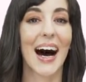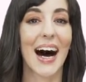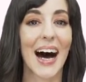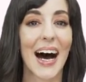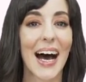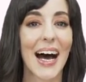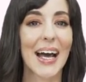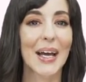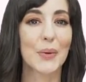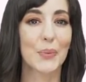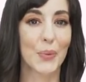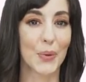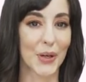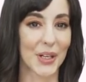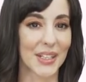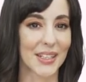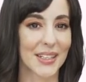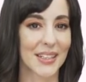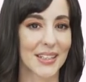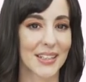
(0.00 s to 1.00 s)
I
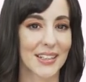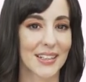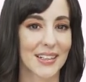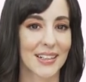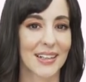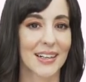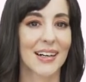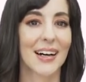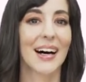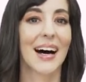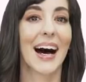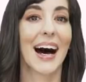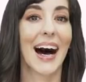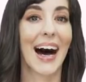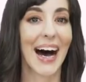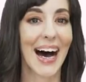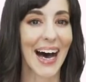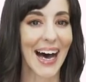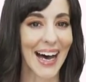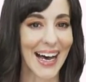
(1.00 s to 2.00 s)
would.
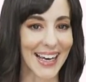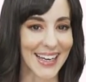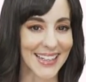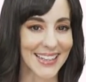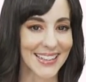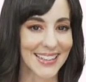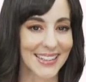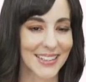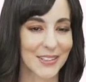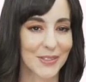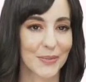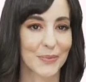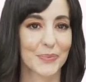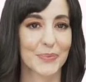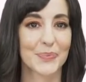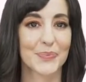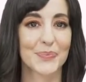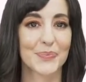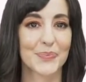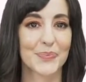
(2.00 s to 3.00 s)
I'd.
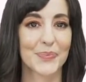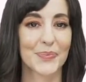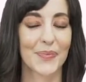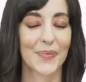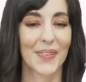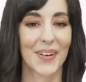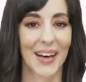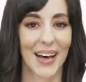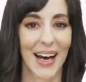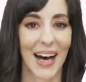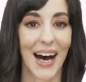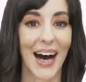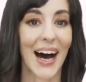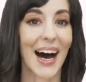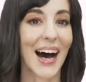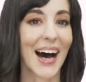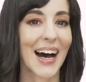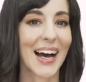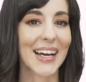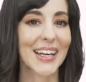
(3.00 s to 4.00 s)

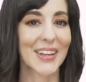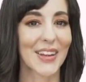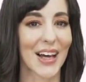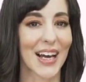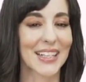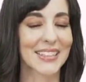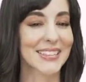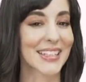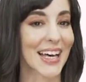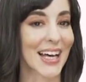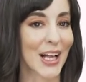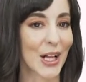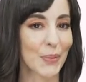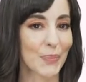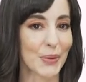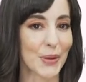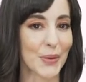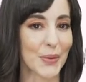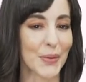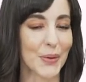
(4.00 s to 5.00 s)
I'd like to
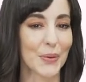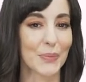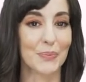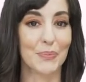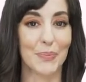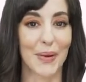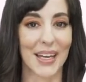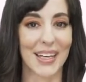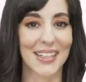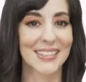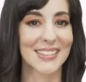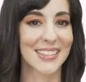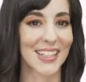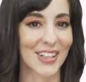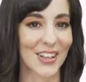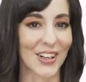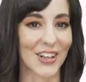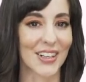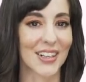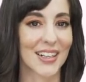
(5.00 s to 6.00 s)
help you make
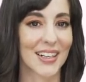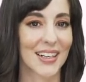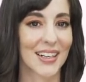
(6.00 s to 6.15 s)
dinner.